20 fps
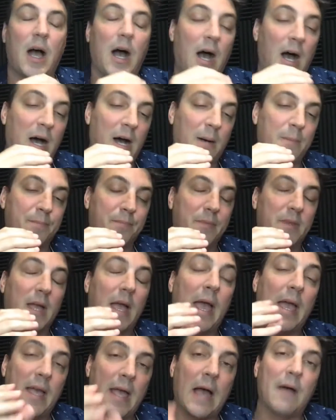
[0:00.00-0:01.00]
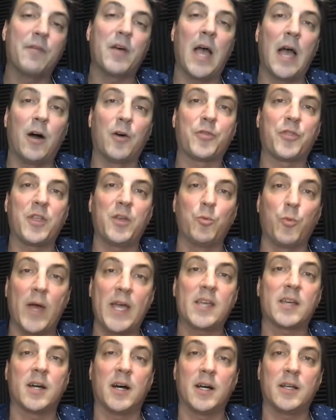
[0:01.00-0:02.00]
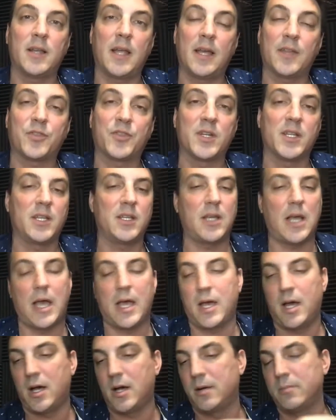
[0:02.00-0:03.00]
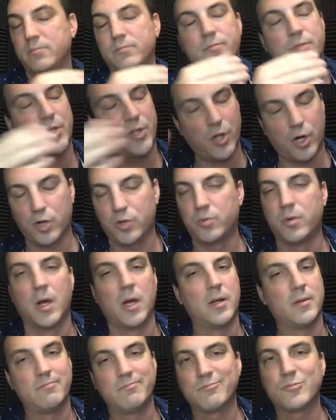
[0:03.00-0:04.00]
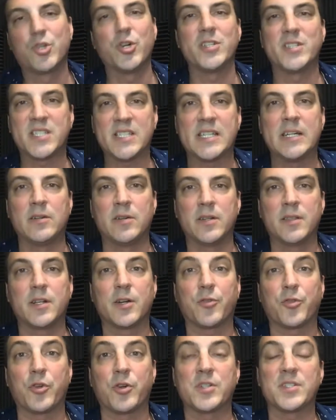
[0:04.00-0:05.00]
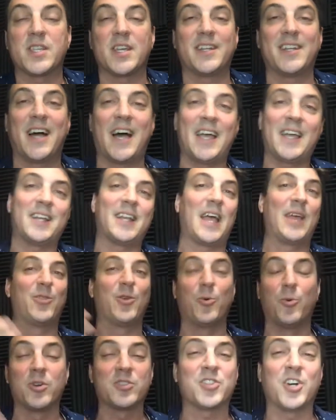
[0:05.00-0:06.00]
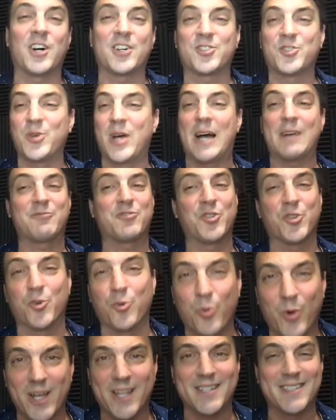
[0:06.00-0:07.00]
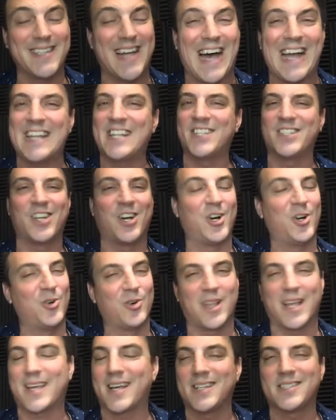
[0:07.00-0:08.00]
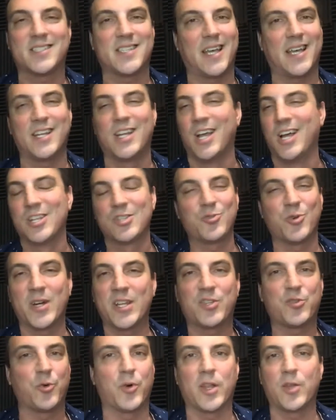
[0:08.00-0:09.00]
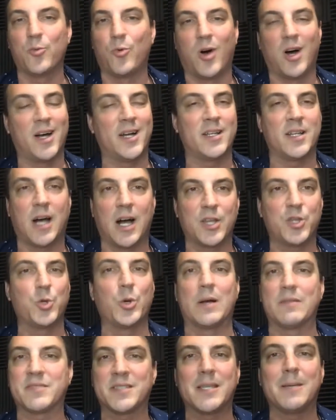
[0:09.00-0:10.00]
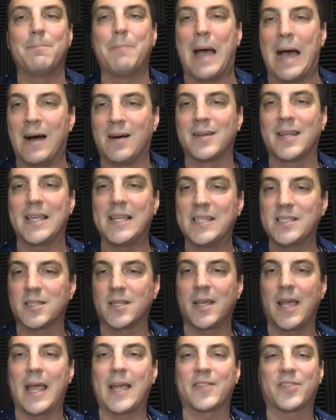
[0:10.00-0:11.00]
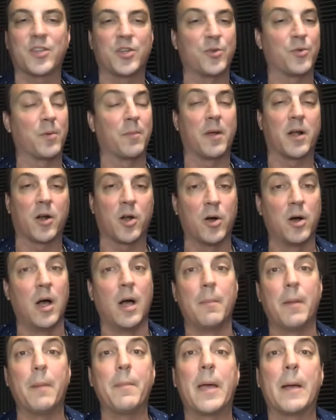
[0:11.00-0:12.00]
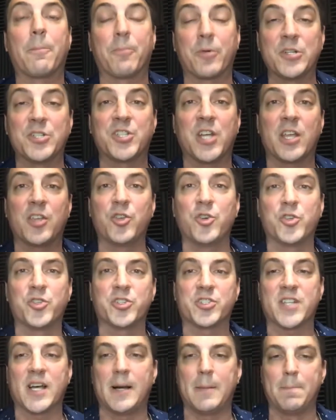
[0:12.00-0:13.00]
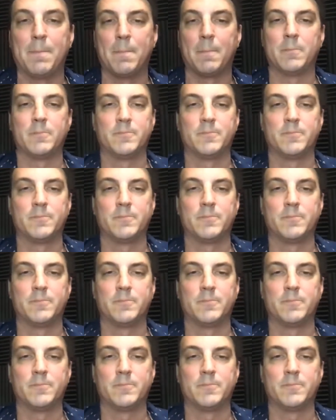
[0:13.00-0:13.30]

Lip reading: Hey, have a healthy weight cut, Anthony. Good skill in there Thursday night. And then we'll talk to you after your win, 9-0. Like I said, 2021, UFC bound easily. Anthony Romero, my man, appreciate you and your time.